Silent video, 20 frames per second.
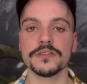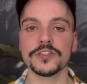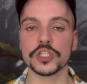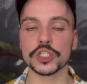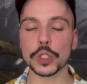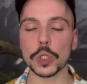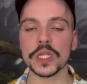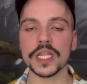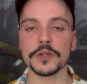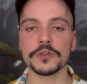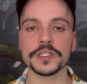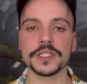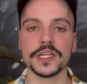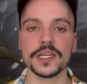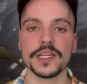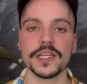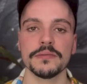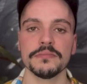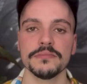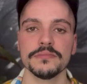sold out
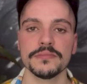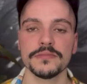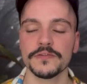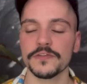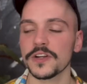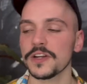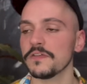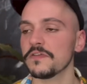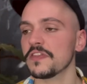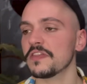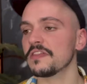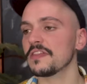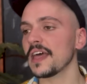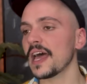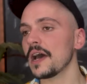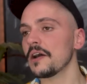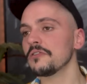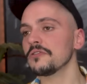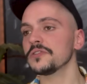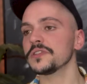stadium, in front of
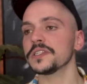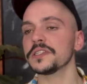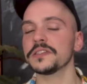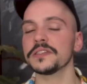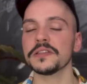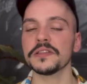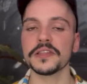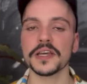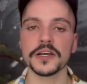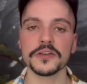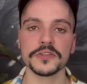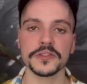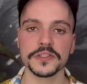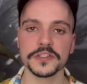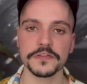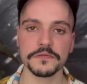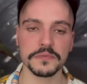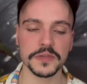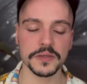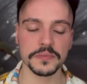thousands and thousands
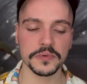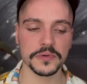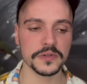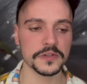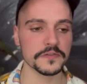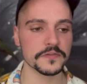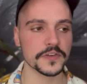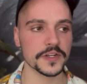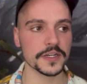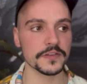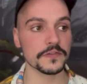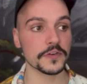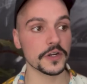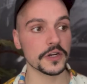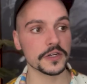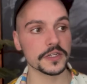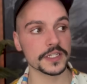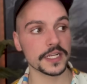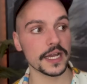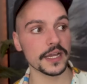of people, in front of
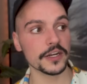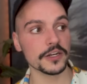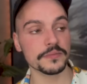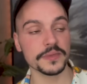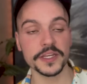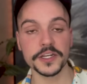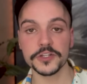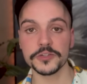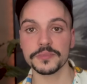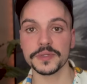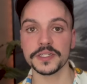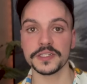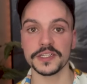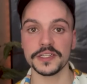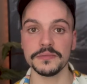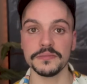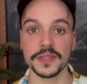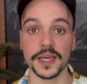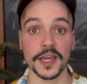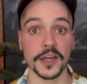her entire management
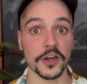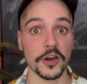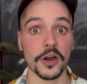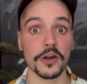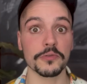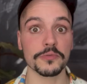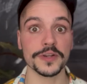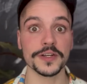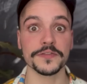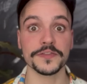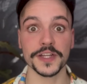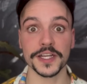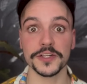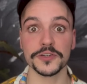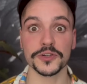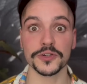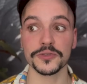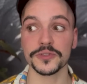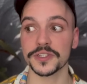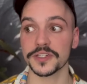team that got rid of
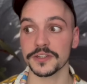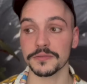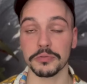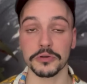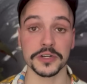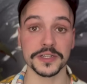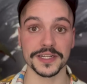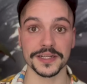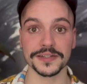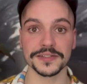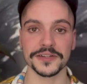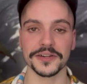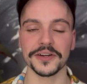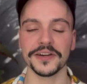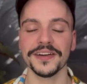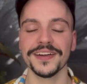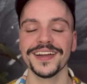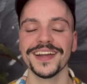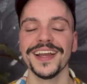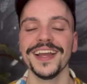Tedros to protect
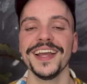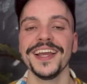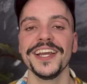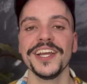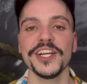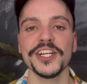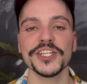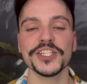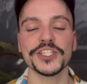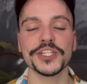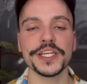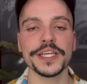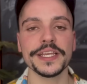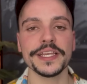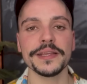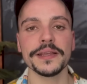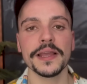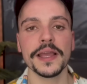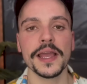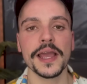her, she